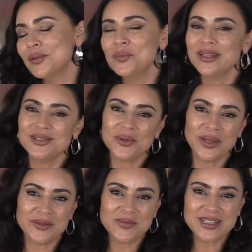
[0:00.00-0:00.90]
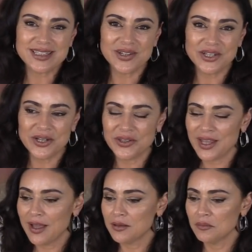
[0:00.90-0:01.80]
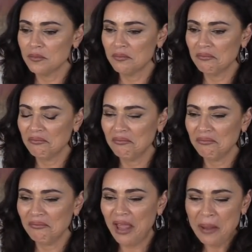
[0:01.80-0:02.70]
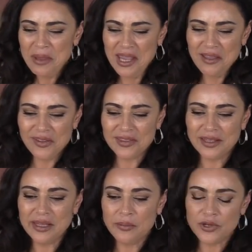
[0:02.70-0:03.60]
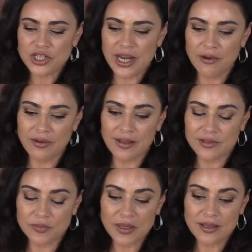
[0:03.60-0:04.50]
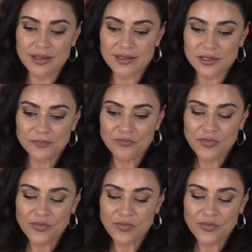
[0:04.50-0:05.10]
Please don't get me started on that. I mean, even the libertarians, because